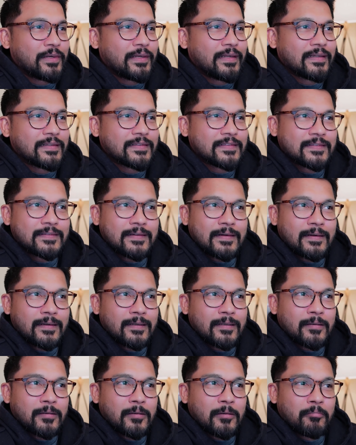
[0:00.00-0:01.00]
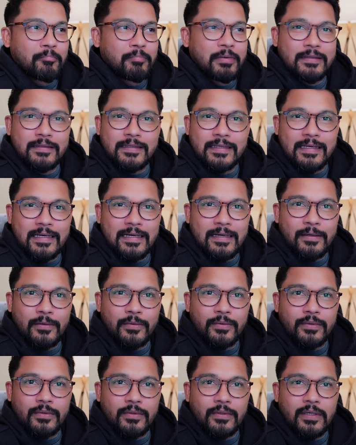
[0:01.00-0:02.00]
and start building
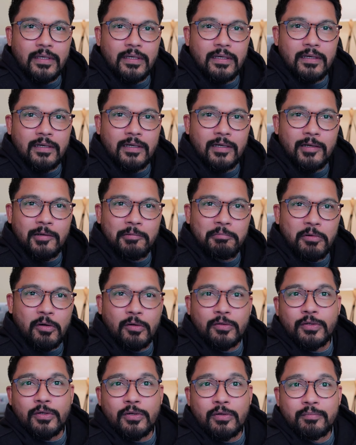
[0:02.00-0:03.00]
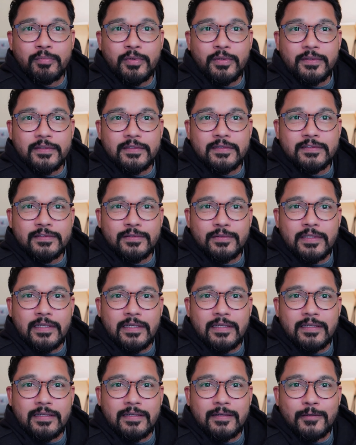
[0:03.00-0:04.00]
out all your components so
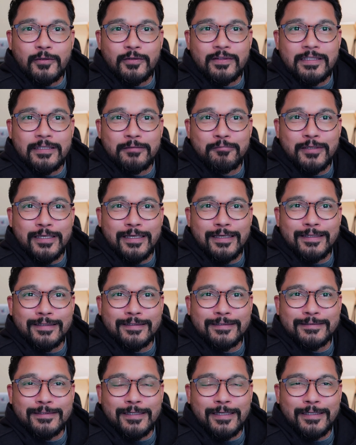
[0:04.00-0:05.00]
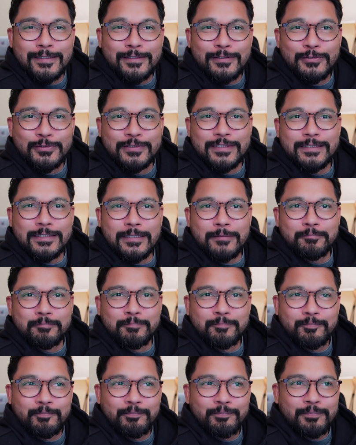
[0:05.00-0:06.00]
that your team can start using them
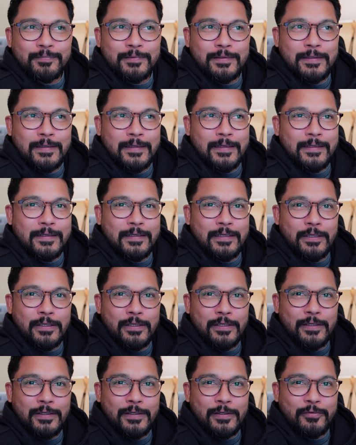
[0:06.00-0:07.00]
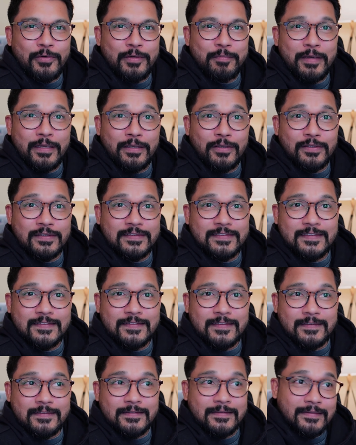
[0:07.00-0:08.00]
and remain
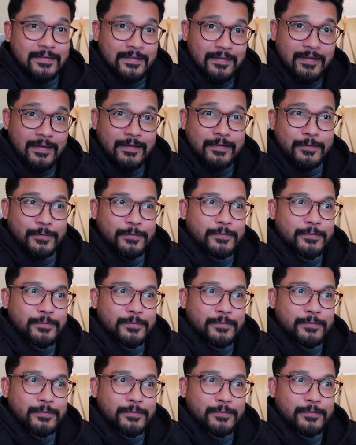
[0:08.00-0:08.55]
consistent. Thank you.